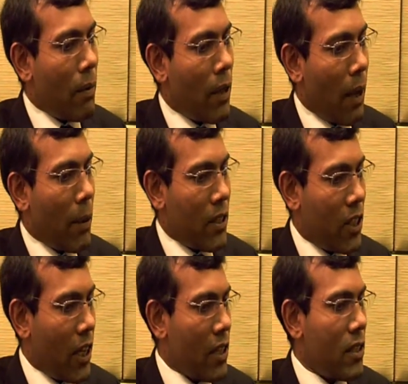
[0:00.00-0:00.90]
climate
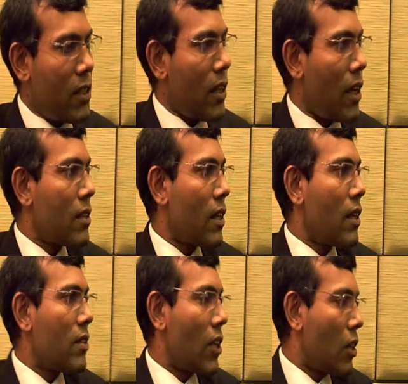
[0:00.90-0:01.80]
change as
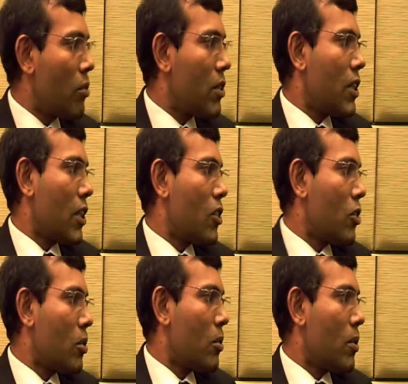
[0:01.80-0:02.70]
a security
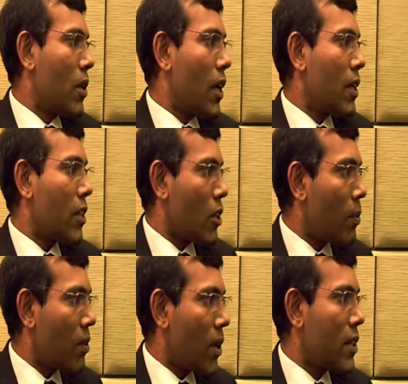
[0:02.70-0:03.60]
issue, as a
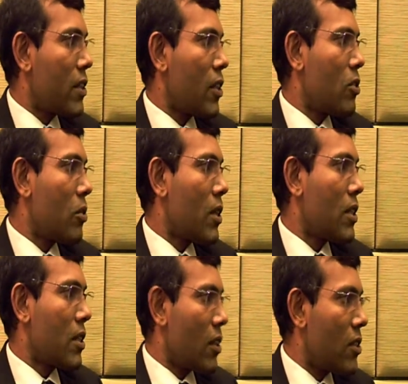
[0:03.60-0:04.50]
human rights issue,
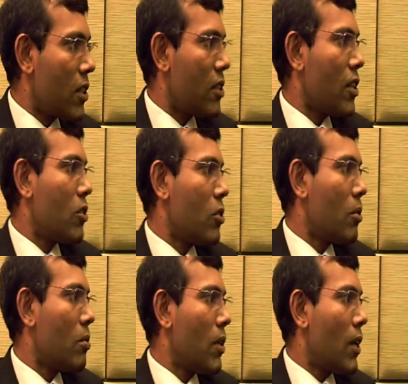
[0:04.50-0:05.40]
as a justice
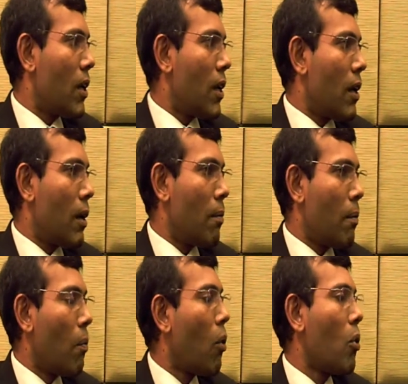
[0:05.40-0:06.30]
issue,
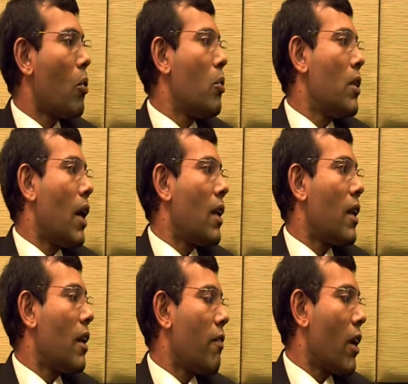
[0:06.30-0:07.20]
more than
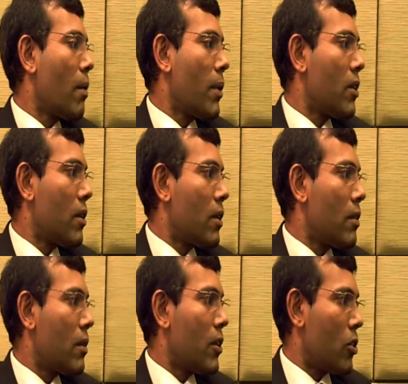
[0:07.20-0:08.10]
an environment
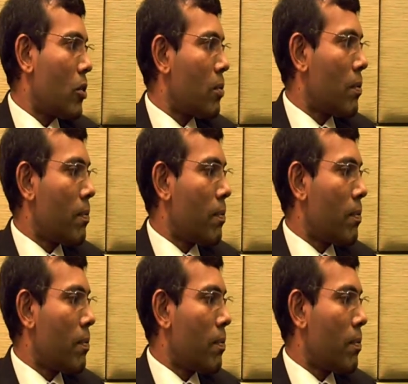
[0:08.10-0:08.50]
issue.